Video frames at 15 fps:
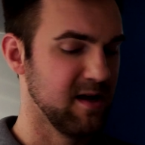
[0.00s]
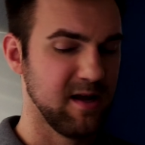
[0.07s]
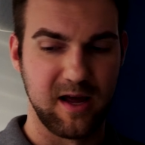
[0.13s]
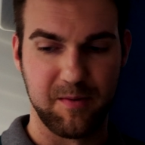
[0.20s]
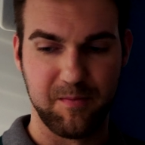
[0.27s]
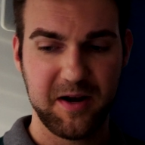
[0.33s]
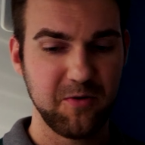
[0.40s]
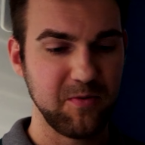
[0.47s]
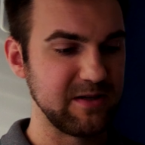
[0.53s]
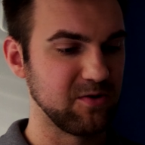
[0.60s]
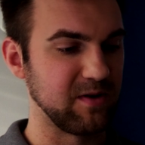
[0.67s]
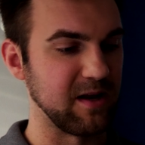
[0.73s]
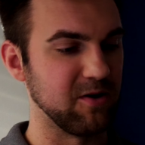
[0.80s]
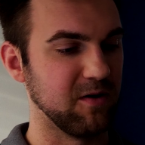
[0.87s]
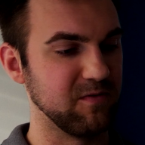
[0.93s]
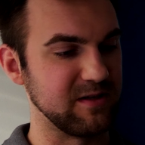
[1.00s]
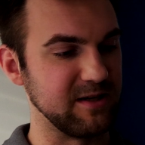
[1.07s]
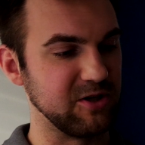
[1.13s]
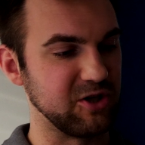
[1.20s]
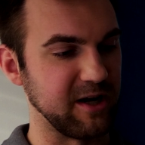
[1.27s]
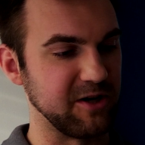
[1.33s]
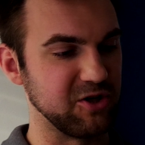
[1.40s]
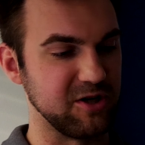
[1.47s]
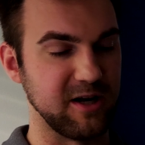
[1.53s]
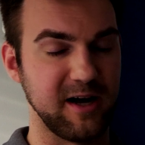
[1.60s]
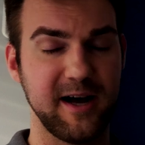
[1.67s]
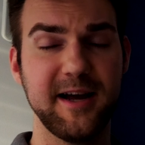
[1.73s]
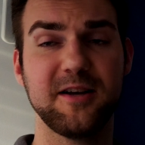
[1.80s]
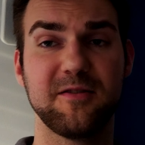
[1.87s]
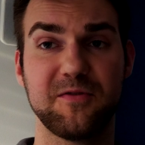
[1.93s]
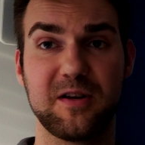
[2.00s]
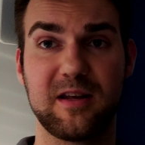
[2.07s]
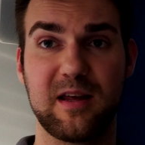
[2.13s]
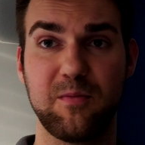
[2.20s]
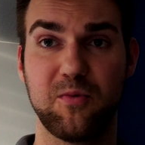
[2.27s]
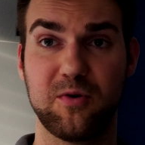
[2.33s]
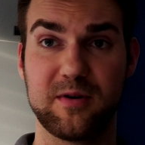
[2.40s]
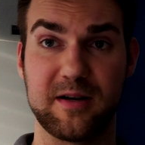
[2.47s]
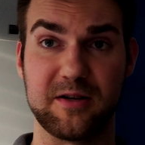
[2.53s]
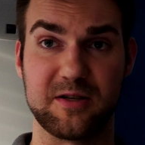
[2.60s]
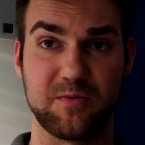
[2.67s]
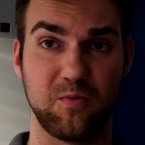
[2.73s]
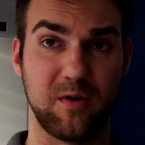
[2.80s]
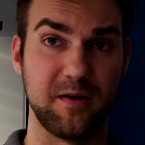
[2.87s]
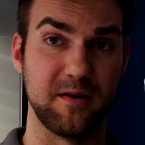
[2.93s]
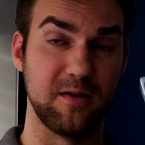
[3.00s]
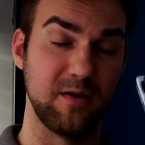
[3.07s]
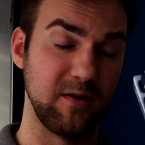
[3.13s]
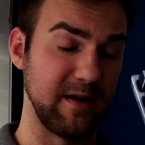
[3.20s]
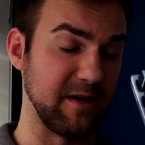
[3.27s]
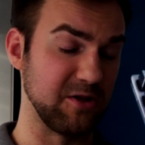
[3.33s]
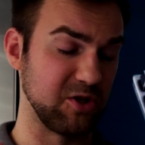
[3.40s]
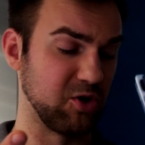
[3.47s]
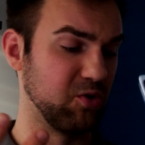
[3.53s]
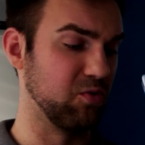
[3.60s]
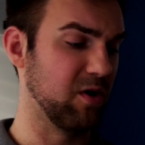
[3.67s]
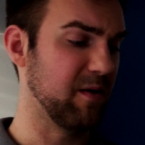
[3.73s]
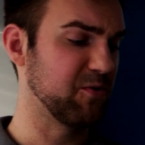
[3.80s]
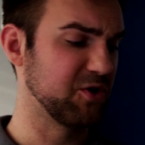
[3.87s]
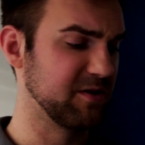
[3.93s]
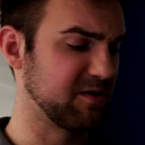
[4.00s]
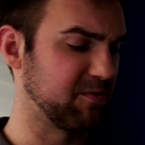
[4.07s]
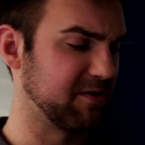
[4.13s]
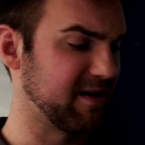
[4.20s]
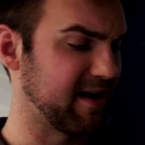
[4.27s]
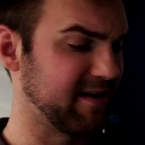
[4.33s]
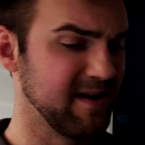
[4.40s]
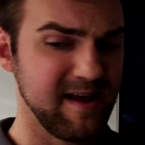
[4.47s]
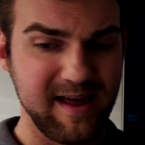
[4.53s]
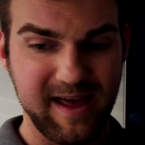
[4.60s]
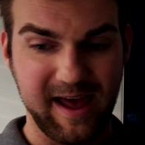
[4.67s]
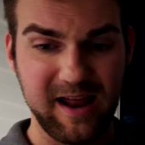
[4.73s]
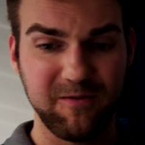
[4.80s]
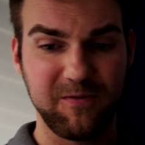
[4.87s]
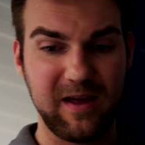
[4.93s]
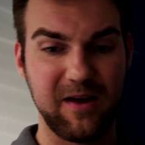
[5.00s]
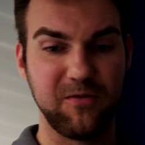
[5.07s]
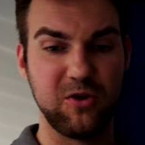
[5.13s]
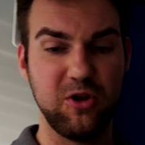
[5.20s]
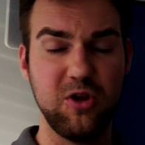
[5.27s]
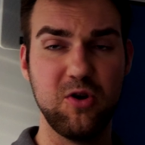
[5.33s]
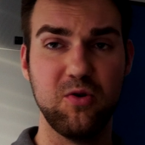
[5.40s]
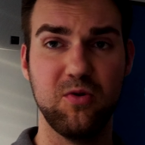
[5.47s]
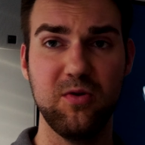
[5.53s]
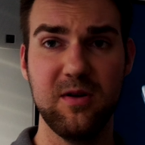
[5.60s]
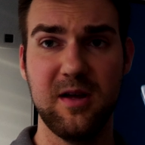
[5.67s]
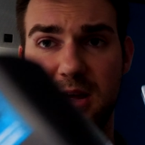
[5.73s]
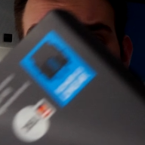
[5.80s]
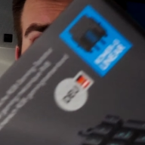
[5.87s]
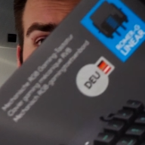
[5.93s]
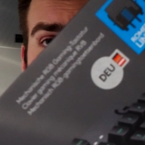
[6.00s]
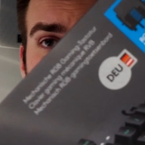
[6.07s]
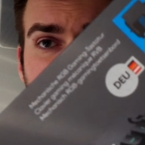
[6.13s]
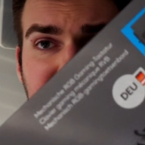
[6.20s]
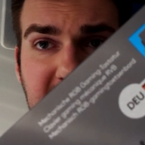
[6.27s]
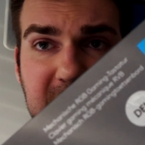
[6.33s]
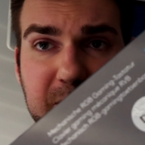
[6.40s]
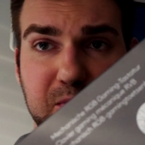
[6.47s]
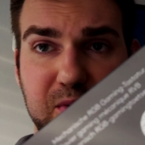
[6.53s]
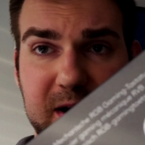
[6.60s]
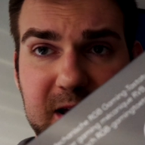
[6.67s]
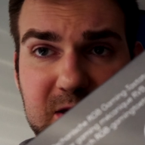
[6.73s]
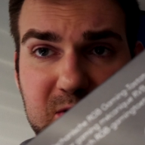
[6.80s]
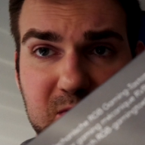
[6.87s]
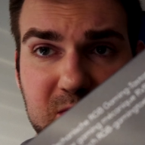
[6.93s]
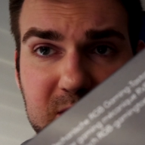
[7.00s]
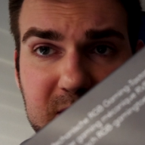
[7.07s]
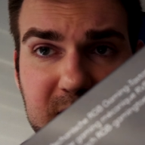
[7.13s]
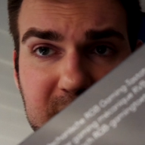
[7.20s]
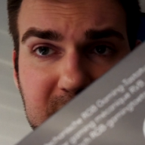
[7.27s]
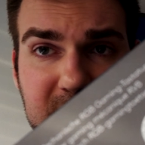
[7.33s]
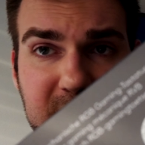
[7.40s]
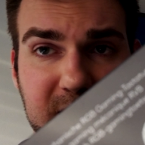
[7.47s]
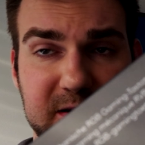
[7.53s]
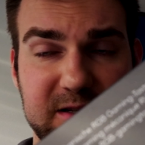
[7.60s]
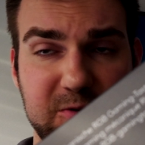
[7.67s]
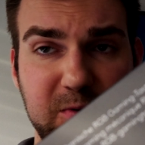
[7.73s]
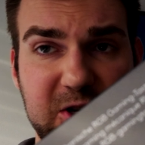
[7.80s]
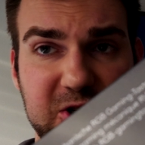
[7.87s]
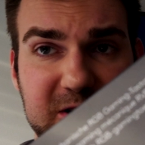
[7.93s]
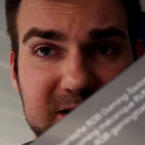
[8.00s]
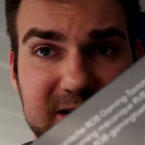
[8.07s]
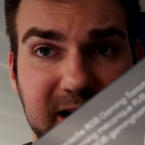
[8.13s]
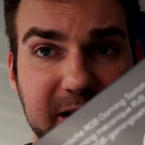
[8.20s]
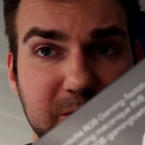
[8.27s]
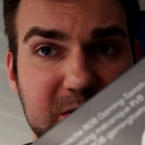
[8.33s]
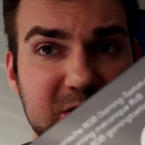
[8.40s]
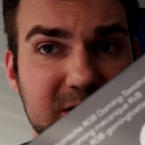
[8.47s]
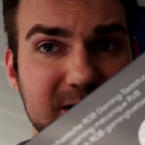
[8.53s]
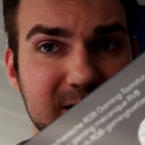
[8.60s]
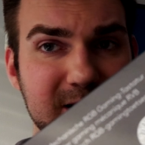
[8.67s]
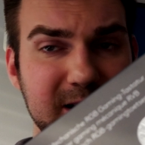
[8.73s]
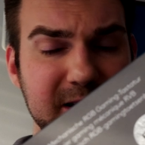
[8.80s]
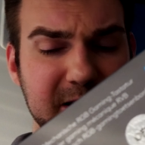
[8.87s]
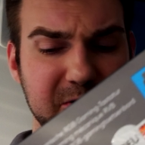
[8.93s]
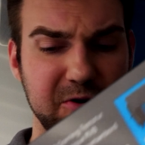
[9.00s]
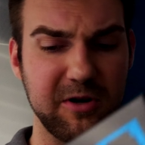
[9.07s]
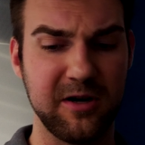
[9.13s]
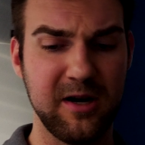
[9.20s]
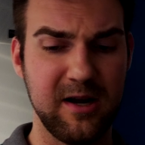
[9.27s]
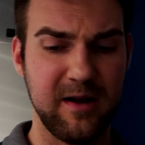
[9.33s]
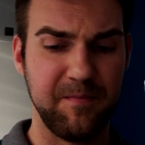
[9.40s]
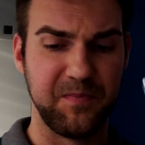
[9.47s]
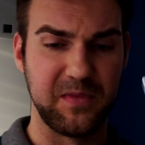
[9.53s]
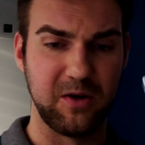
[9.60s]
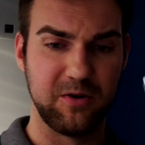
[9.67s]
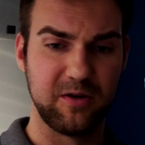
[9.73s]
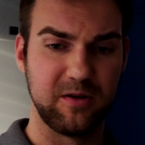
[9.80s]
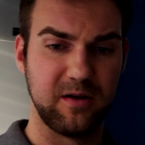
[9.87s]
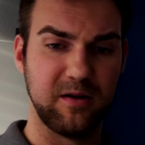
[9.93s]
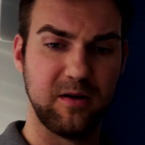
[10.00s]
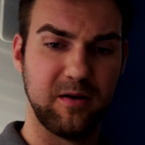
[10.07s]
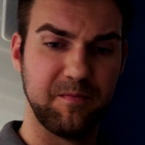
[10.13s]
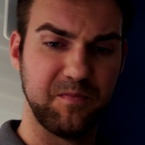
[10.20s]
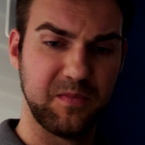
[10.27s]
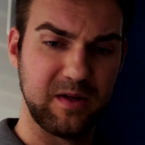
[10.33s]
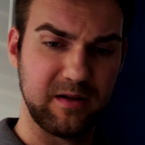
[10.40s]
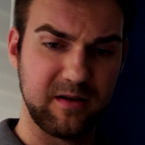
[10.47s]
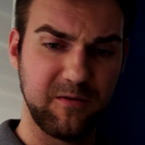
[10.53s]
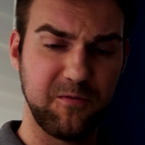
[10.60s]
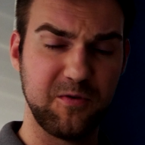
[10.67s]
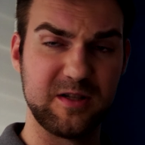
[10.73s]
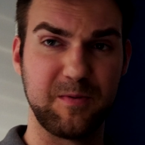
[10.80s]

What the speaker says: Otherwise you can obviously change the height of the keyboard. There's two options for that, and we have a new and brand new switch inside, which is linear. Now the difference